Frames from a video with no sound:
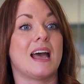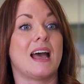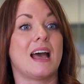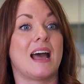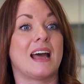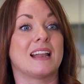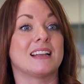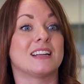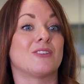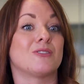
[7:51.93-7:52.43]

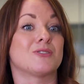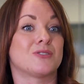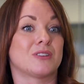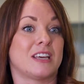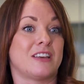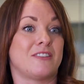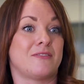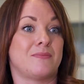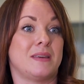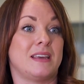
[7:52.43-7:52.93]
And it also
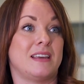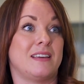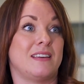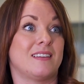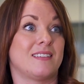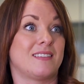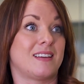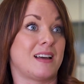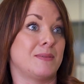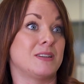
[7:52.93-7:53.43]
gave
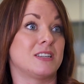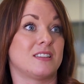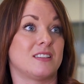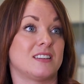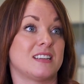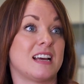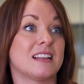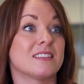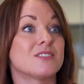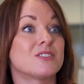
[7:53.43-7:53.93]
me, coming to the
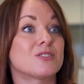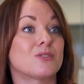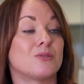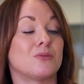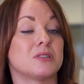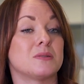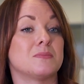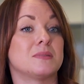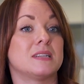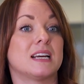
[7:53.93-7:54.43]
dance
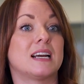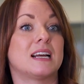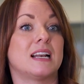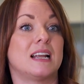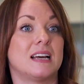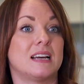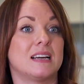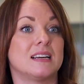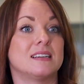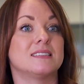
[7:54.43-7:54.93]
course in
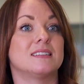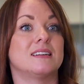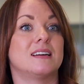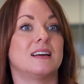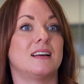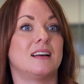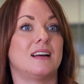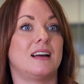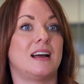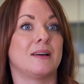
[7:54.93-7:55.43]
particular,
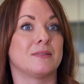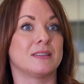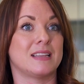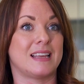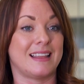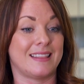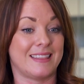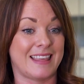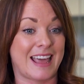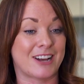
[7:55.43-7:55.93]
the
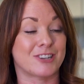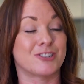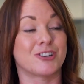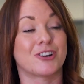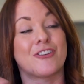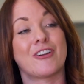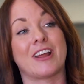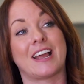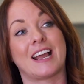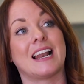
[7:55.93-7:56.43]

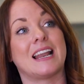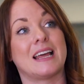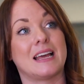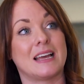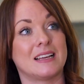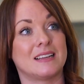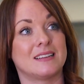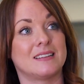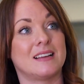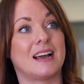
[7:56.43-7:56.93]

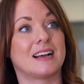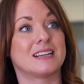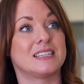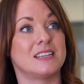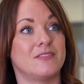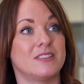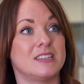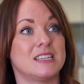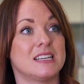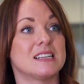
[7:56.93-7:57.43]
extracurricular
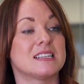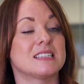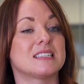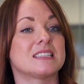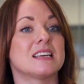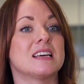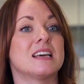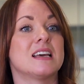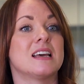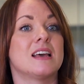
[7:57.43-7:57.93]

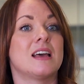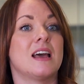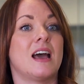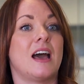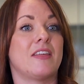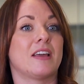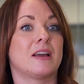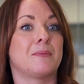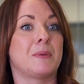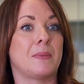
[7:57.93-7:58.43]
activities.
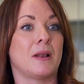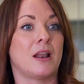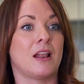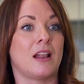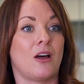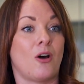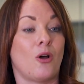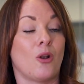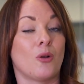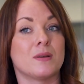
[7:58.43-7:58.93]
I think people
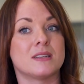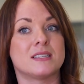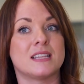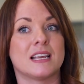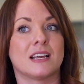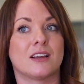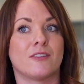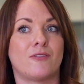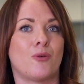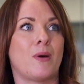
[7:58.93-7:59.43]
always
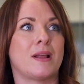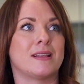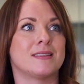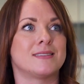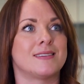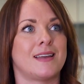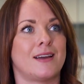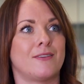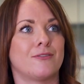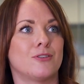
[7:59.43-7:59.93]
think of a
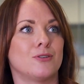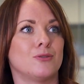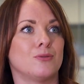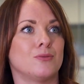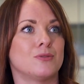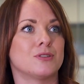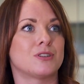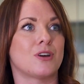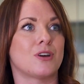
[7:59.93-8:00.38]
Wednesday afternoons